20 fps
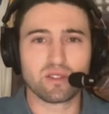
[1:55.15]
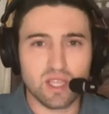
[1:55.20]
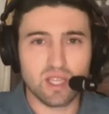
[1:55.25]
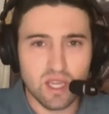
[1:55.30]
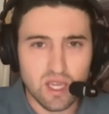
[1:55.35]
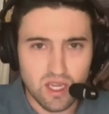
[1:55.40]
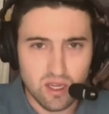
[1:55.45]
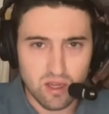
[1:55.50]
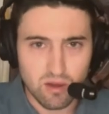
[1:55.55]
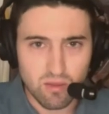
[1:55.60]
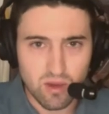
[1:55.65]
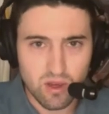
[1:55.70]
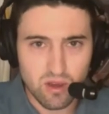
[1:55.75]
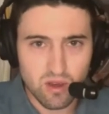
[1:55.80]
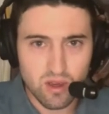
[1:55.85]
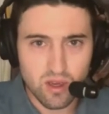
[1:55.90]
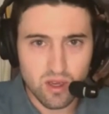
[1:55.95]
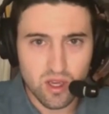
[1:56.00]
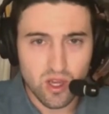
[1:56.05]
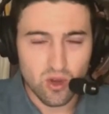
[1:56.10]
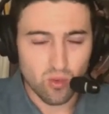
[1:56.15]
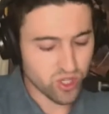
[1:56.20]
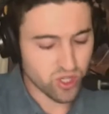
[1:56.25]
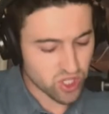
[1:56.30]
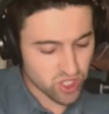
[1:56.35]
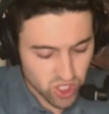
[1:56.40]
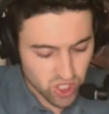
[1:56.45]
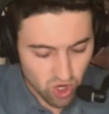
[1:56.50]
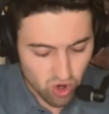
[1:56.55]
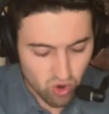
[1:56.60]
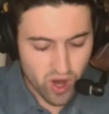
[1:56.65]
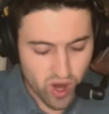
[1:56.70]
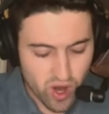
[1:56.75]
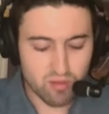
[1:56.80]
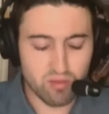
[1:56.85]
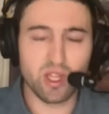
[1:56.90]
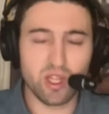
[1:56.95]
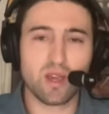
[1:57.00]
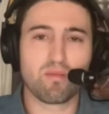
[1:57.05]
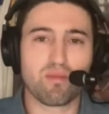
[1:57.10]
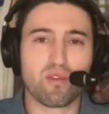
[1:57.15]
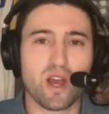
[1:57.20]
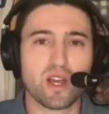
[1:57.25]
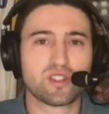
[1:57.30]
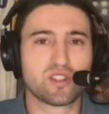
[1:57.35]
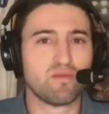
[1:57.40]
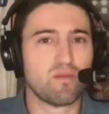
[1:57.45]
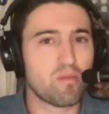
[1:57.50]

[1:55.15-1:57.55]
team, which is incredibly impressive.